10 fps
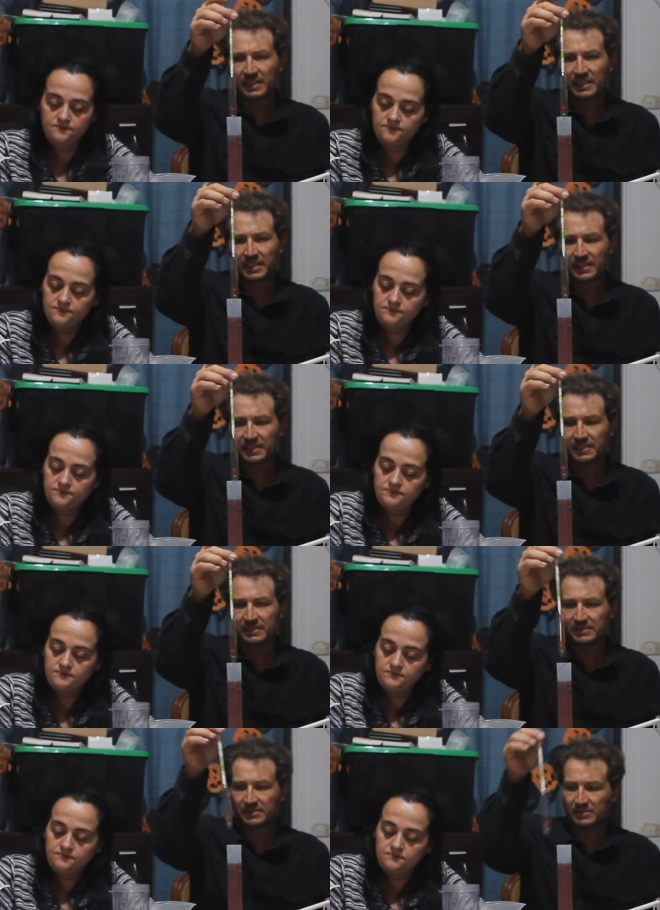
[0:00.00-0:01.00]

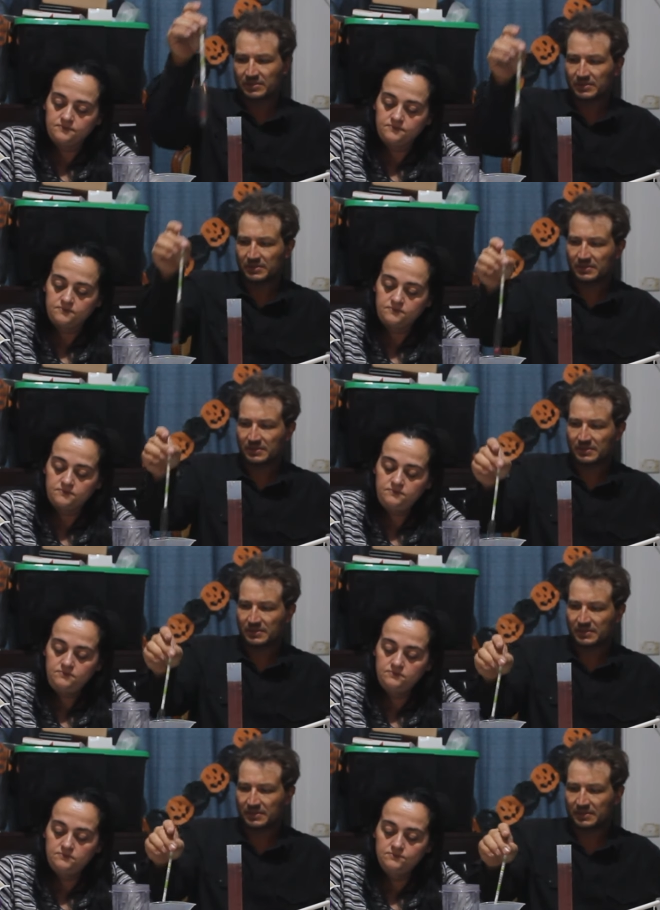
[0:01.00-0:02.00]

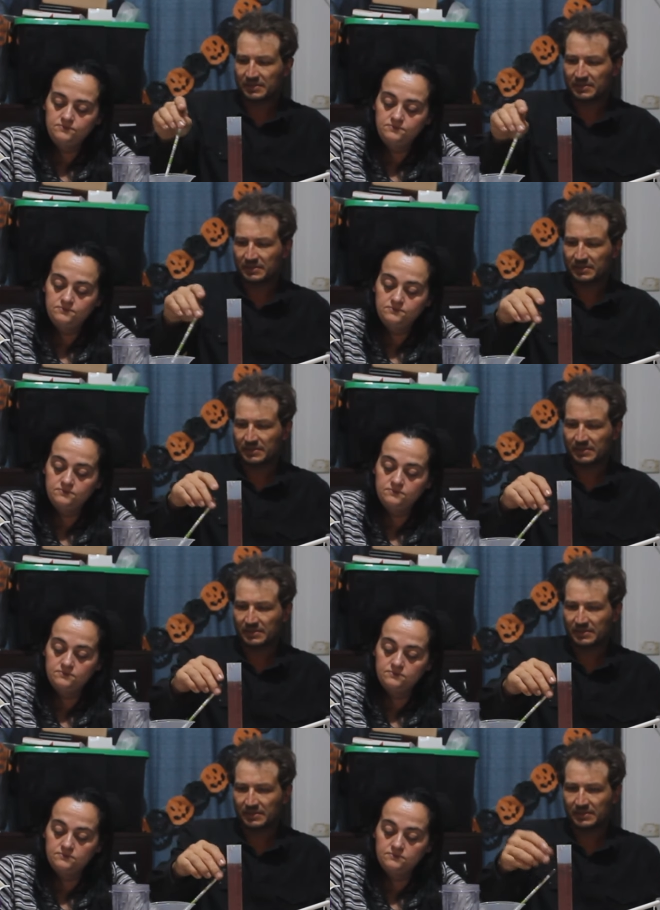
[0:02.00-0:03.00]

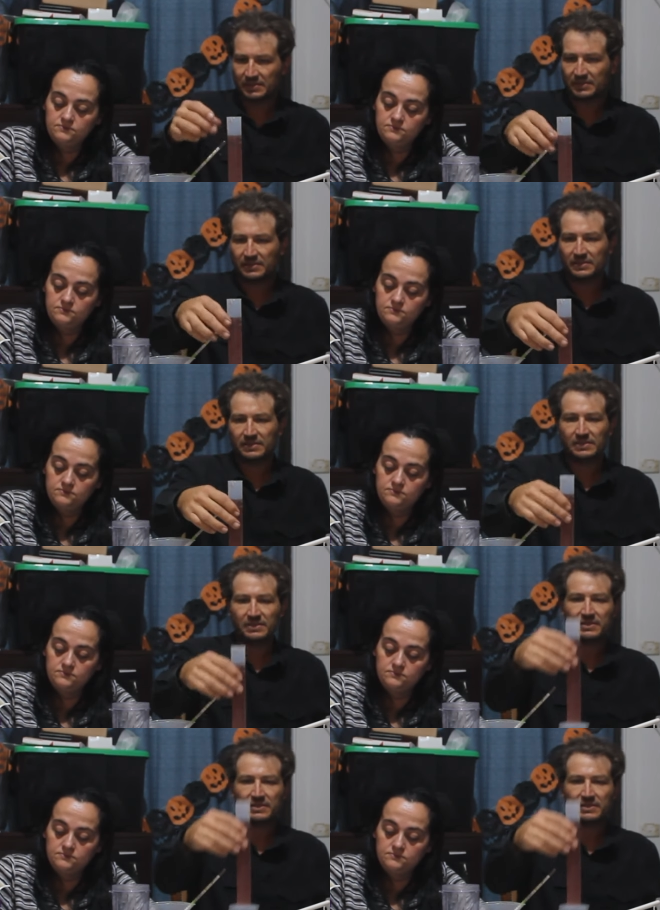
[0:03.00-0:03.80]
[no speech]